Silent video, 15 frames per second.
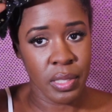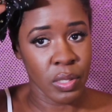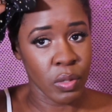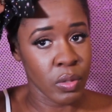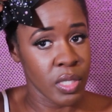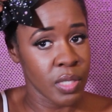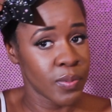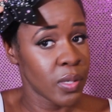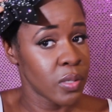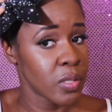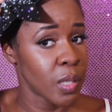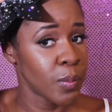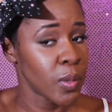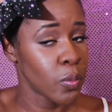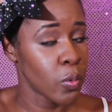So these bows
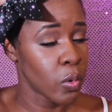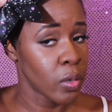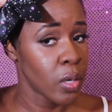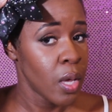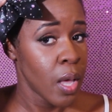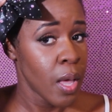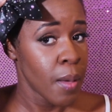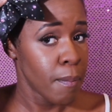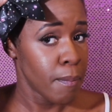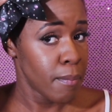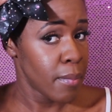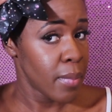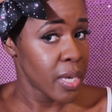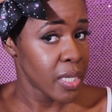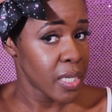can be worn
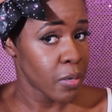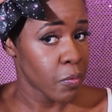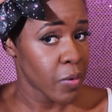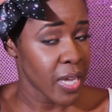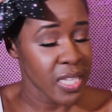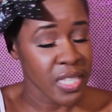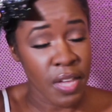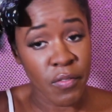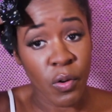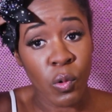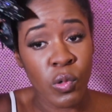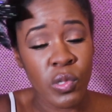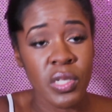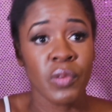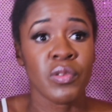in many ways. I've
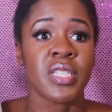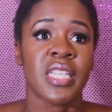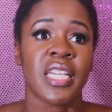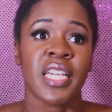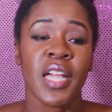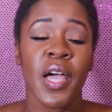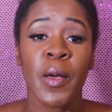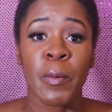also seen